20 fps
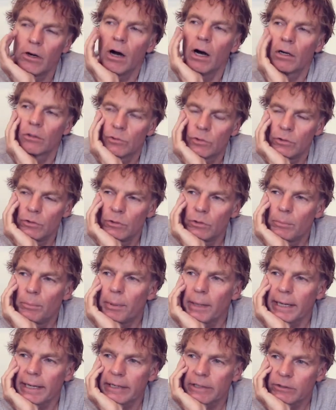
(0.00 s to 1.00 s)
how to look
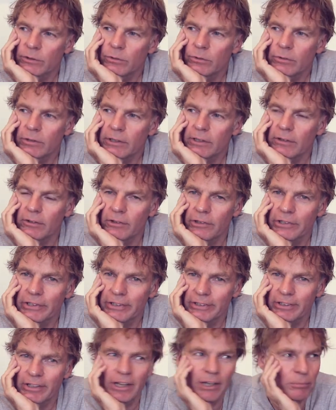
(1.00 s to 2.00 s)
back to a
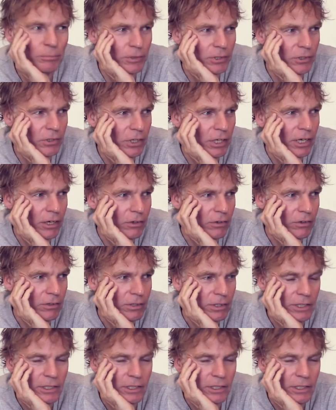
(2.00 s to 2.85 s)
career up till now.